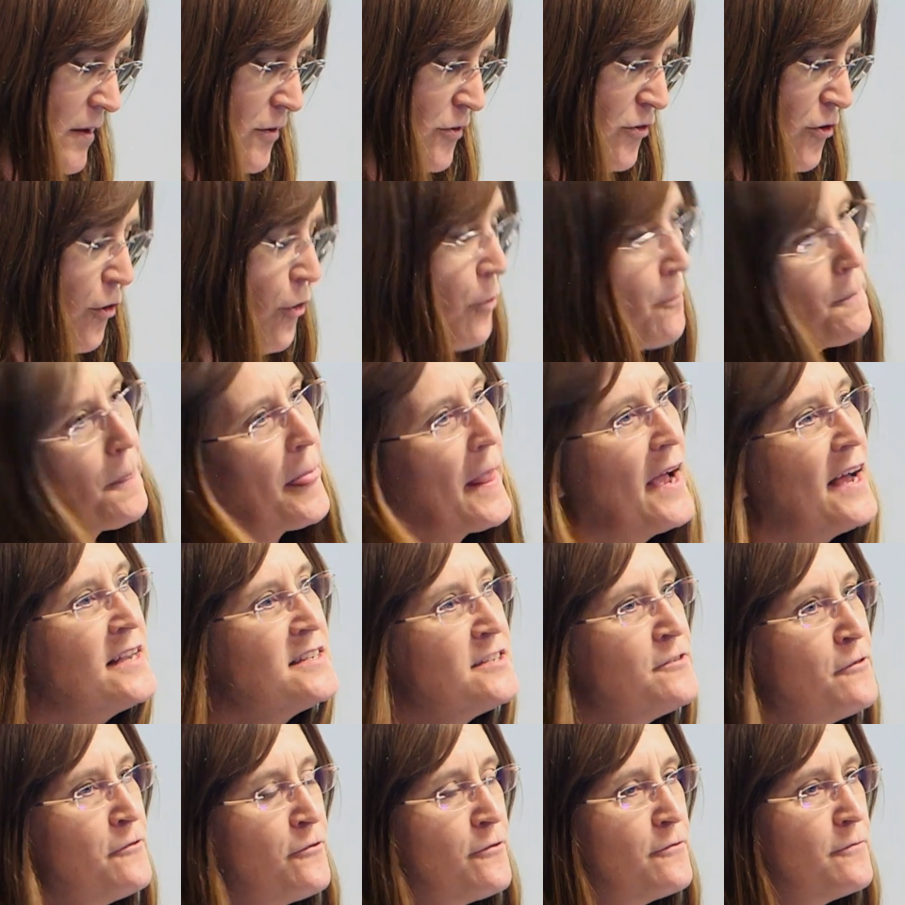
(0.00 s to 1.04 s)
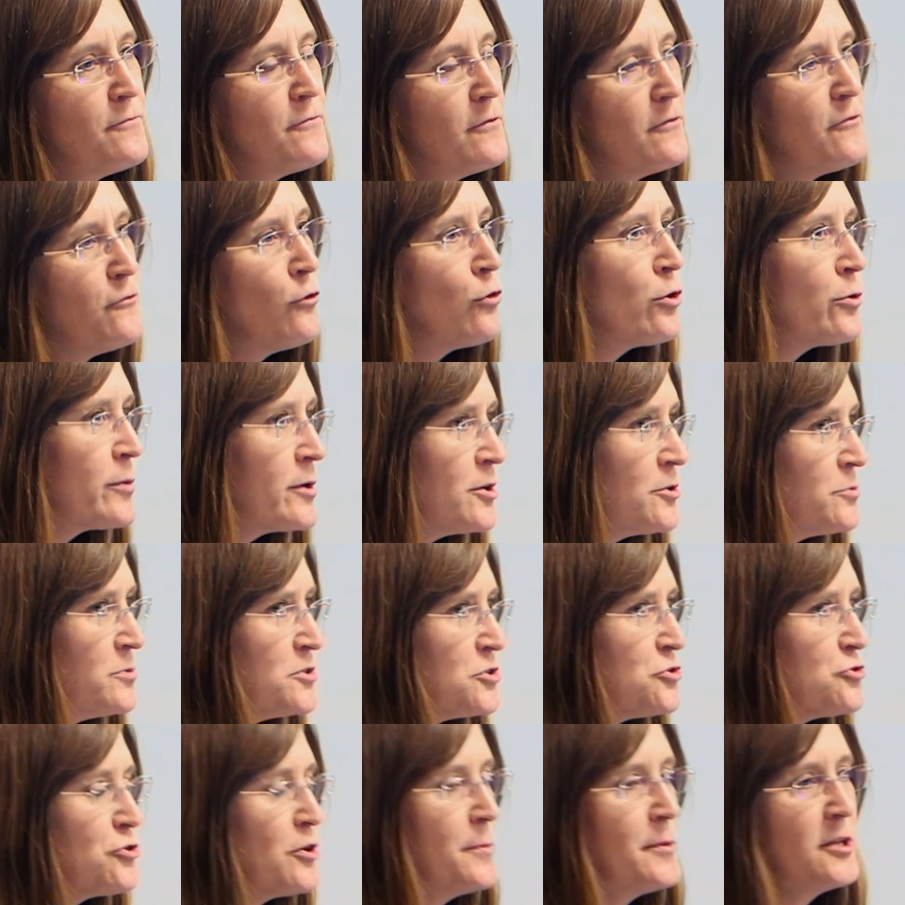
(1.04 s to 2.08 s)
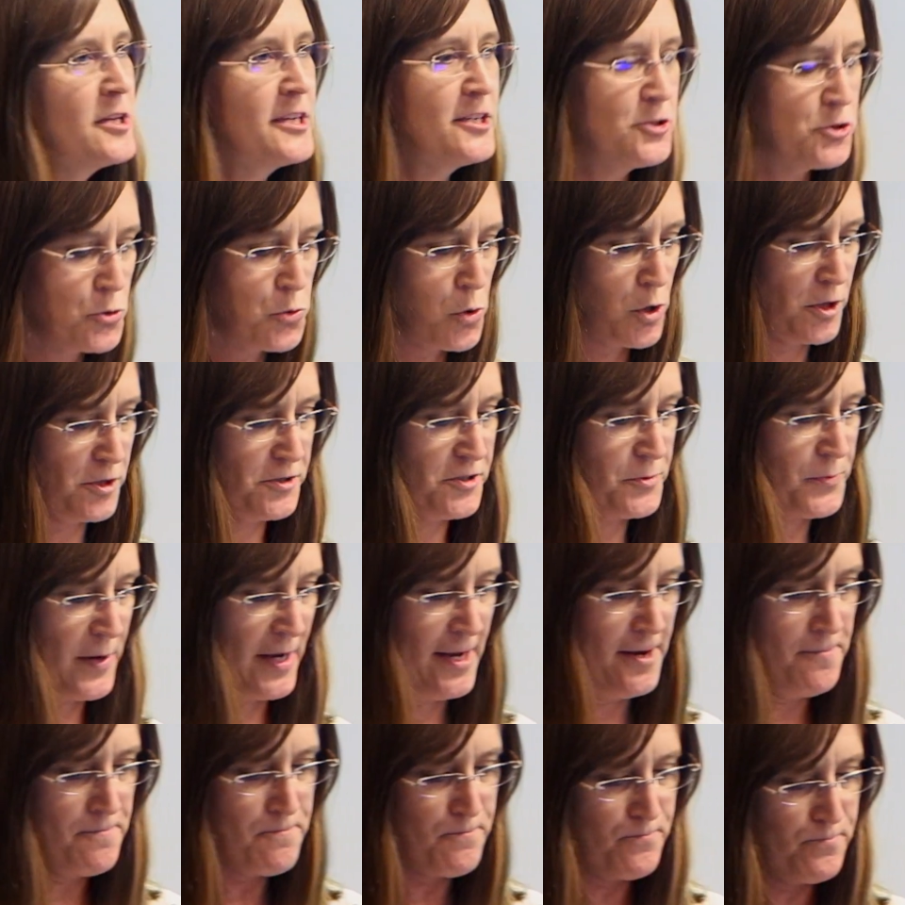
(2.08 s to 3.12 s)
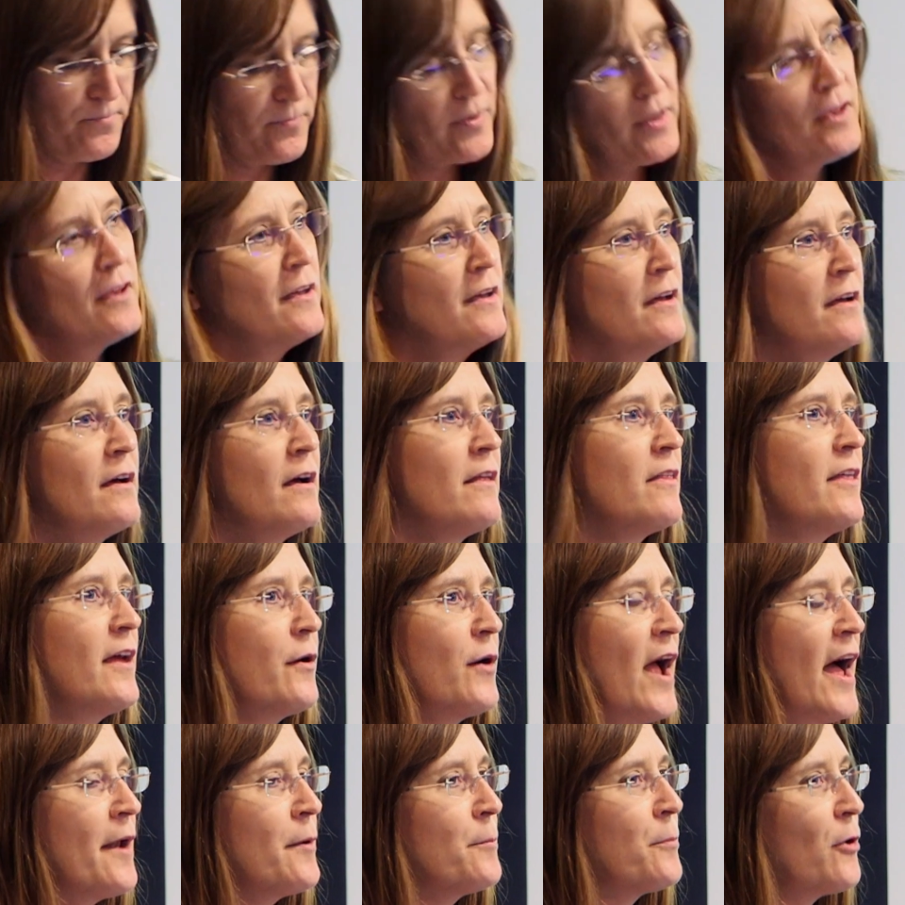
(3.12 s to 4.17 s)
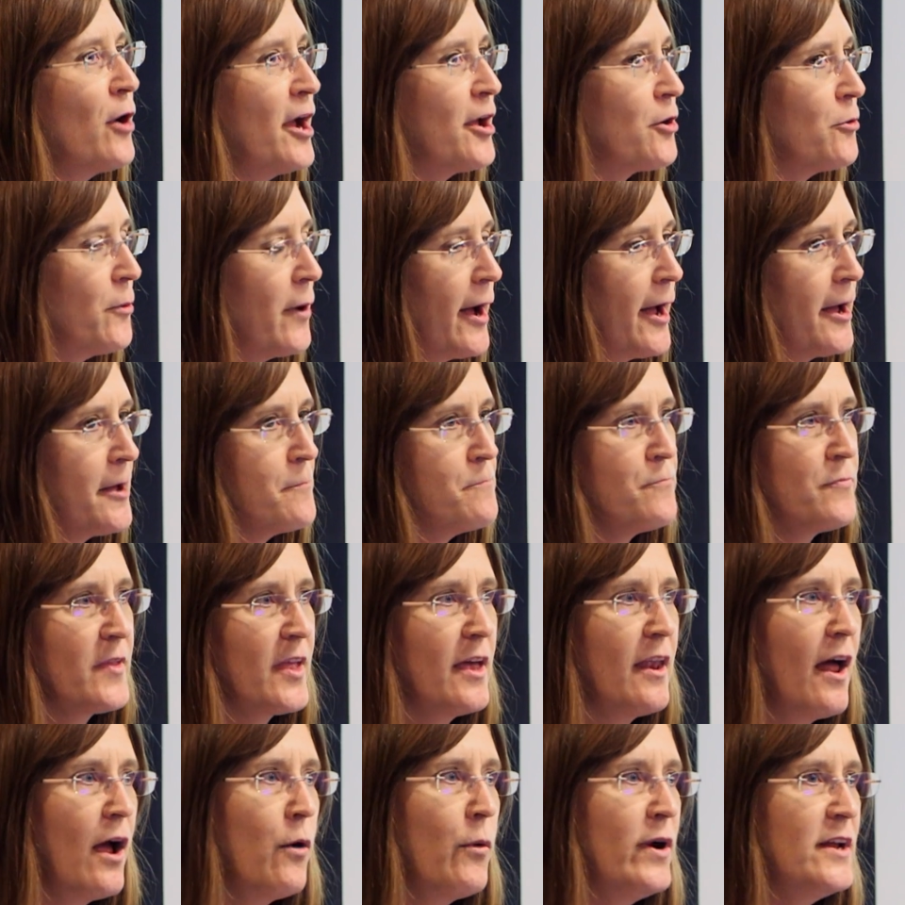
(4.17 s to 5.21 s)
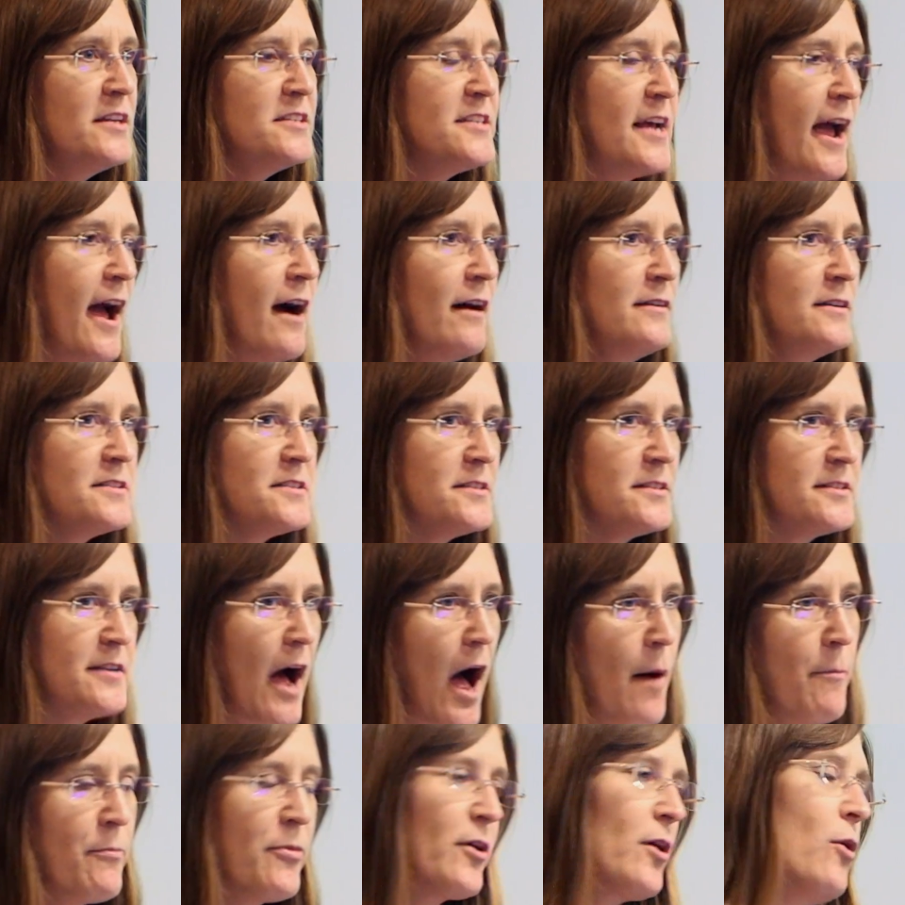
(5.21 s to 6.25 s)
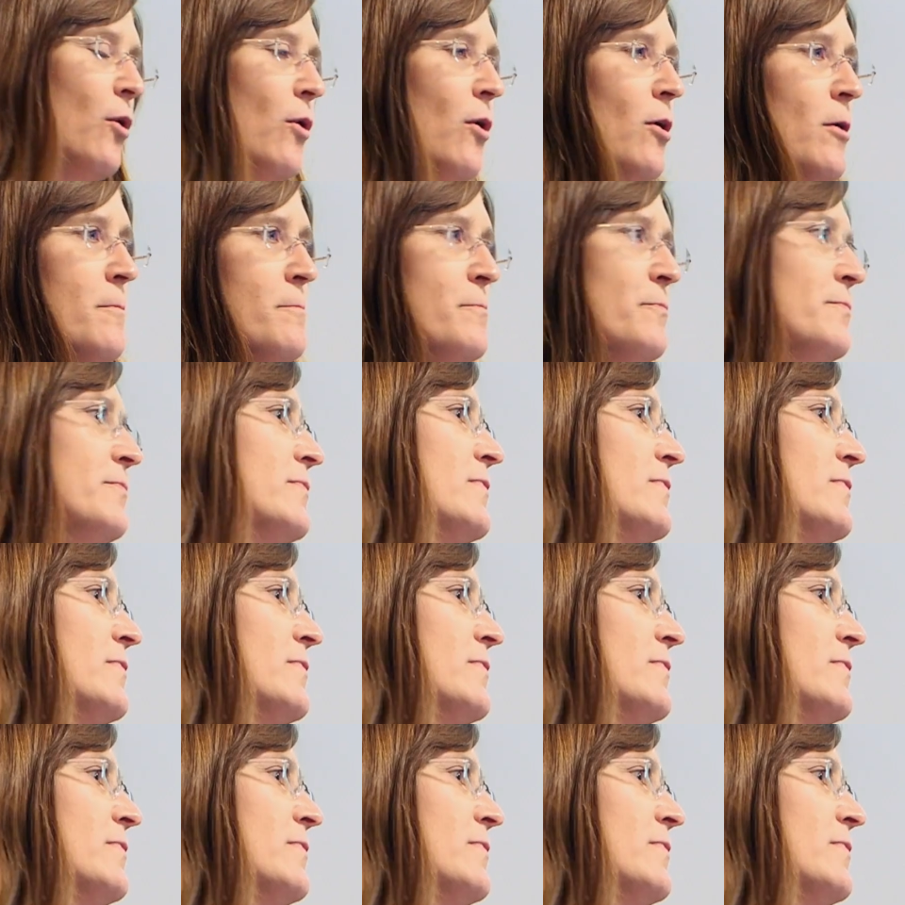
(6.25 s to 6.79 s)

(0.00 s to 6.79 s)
So as a forward was dribbling towards me, they had a breakaway, and I went down to stop the goal.